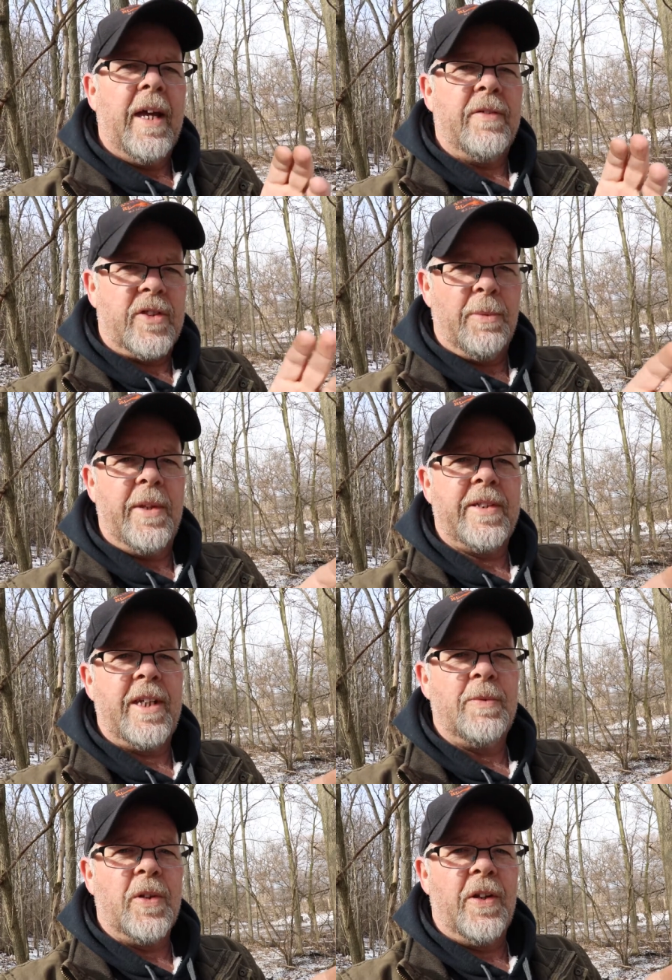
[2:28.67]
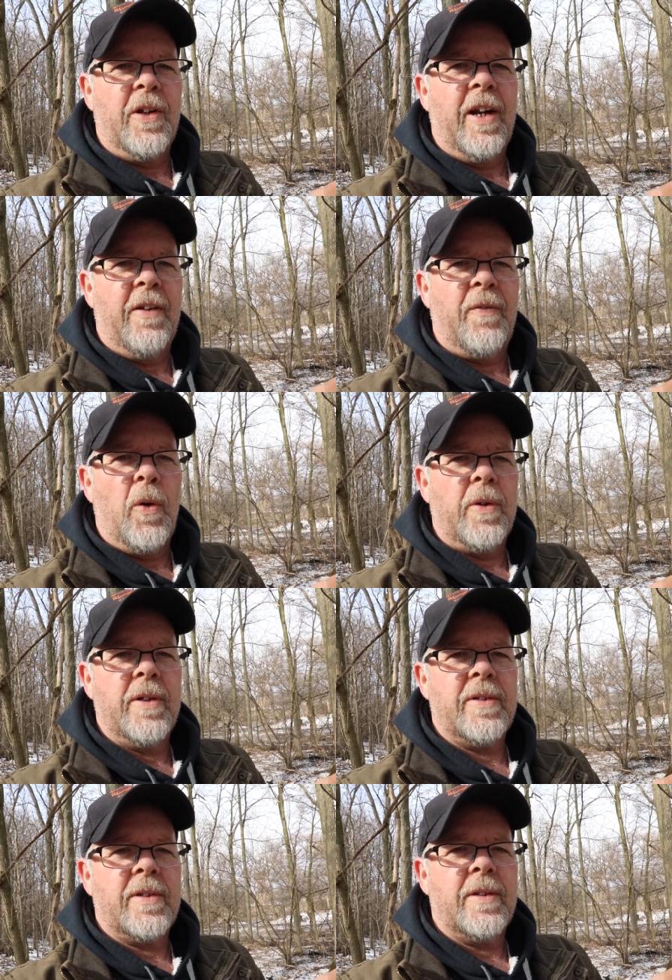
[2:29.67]
if some of this seems a little out of
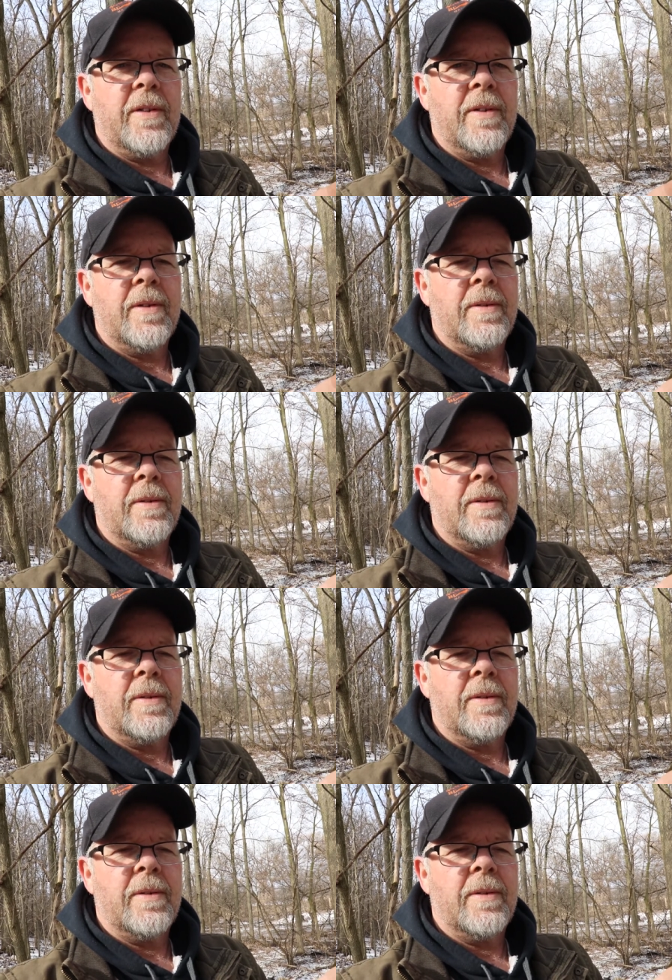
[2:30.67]
focus,